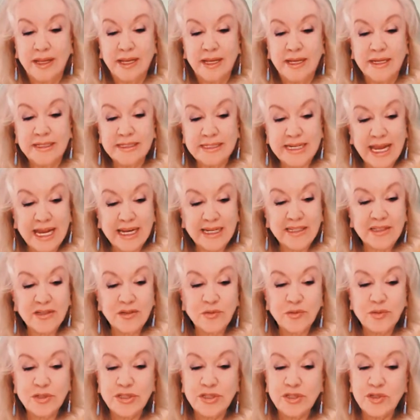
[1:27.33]
Daniel
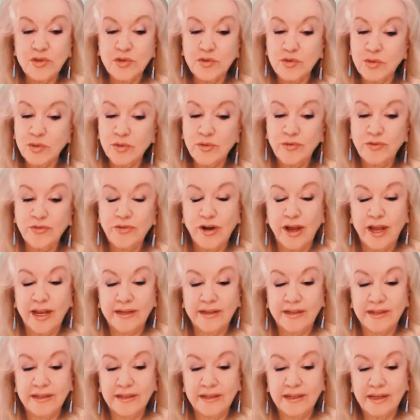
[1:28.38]
was a true friend,
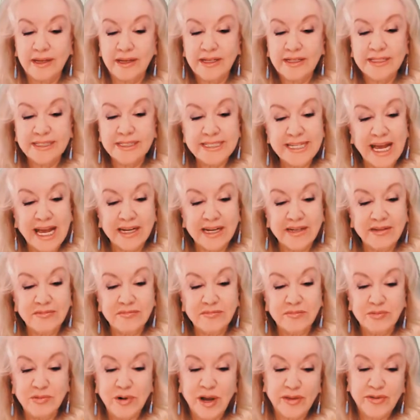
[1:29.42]
son,
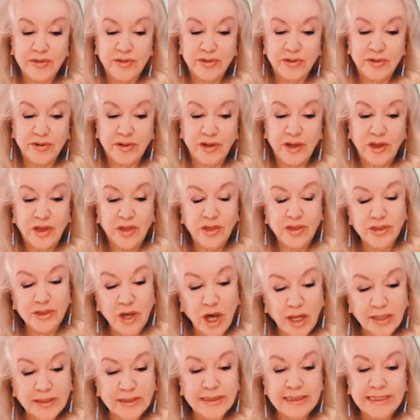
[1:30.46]
brother,
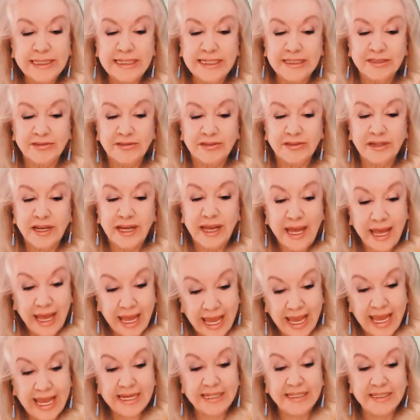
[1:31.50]
thought leader,
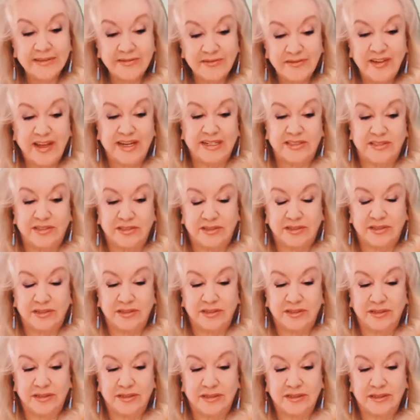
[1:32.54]
and inventor.
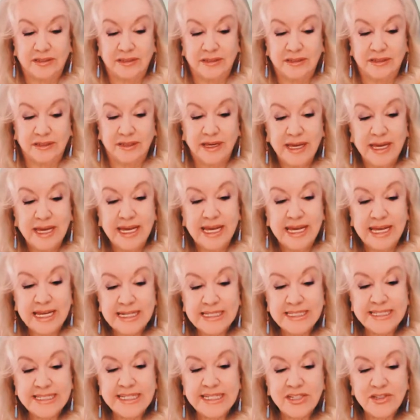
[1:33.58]

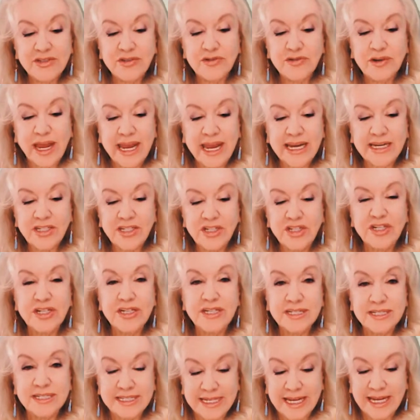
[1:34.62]
His sister Angie
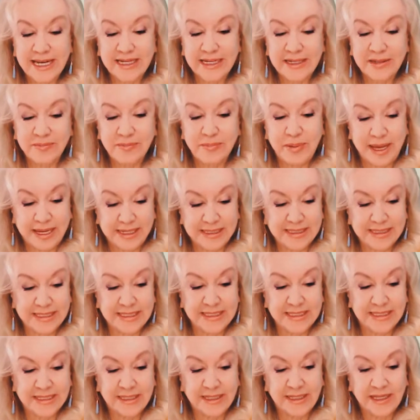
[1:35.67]
said it best.
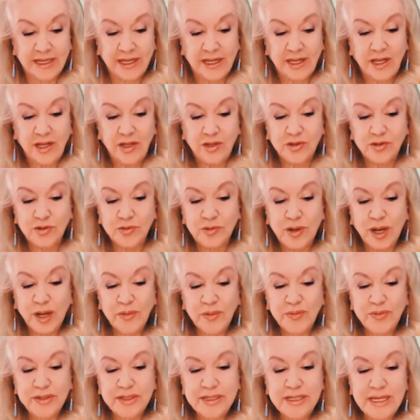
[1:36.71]
Throughout
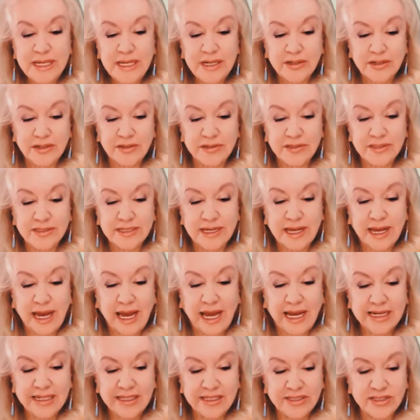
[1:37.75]
the years,
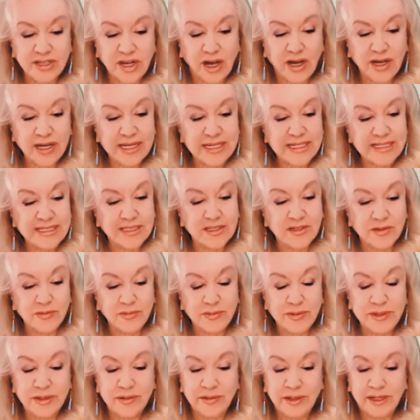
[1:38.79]
I saw his
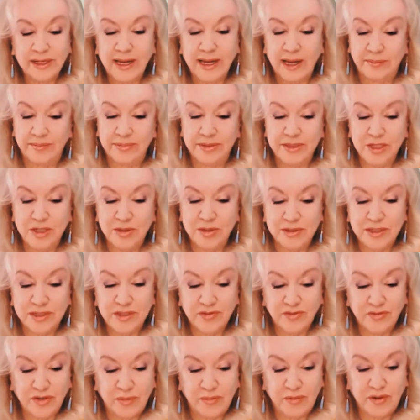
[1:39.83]
career accomplishments
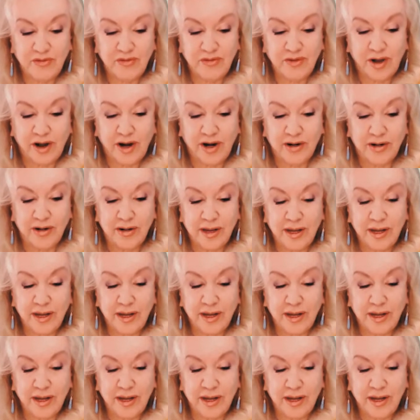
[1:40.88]
from afar,